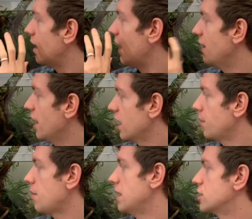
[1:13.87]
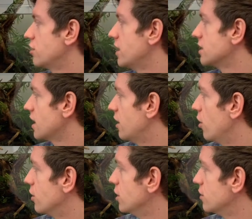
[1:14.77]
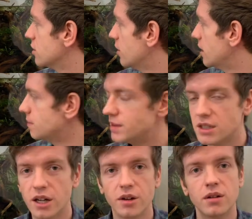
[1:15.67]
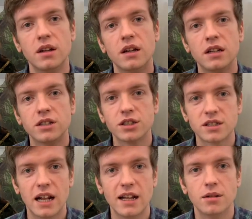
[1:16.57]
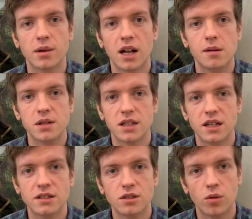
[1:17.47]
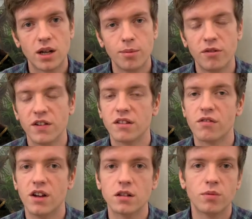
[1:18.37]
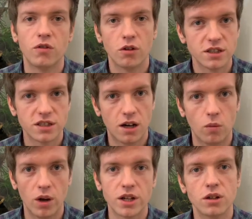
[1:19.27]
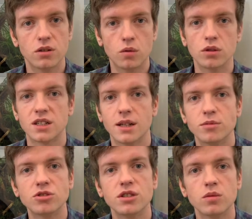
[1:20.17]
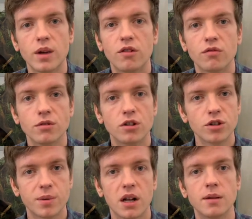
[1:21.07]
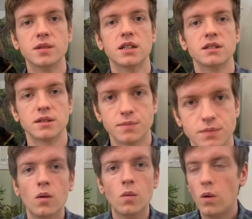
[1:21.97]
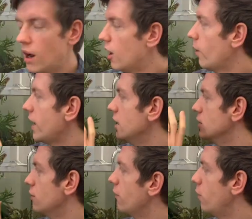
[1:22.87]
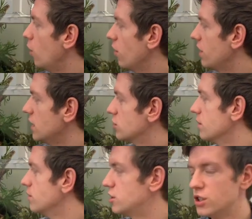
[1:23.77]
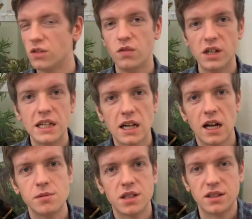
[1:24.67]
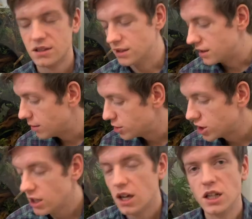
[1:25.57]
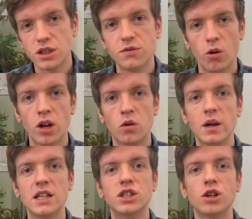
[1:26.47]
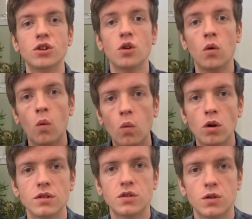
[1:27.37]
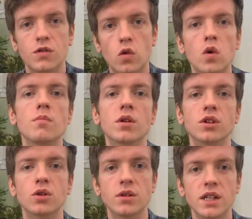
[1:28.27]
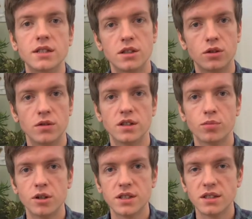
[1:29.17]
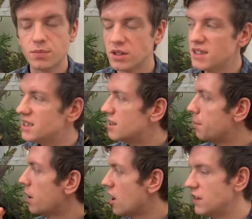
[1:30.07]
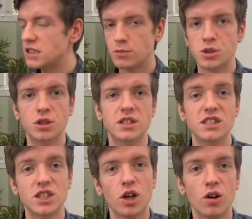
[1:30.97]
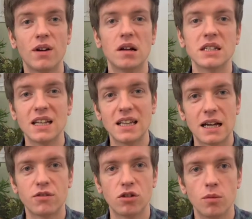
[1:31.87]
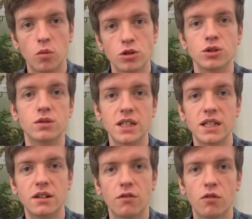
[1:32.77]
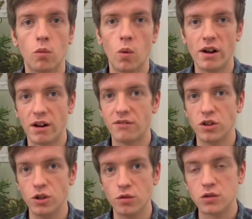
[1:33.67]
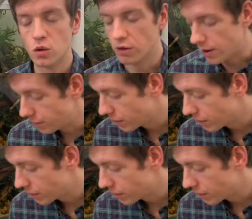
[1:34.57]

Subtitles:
and they're going to be a bit stressed and not used to it. So just letting them acclimatize to a couple of things first before I start working on the water chemistry as well through the drip acclimatizing. While I wait for the shrimp to just fully acclimatise to the temperature, I just thought I'd quickly show you what sort of equipment you need to do this process, because this is the perfect opportunity to go around and gather up what you need from wherever you store it.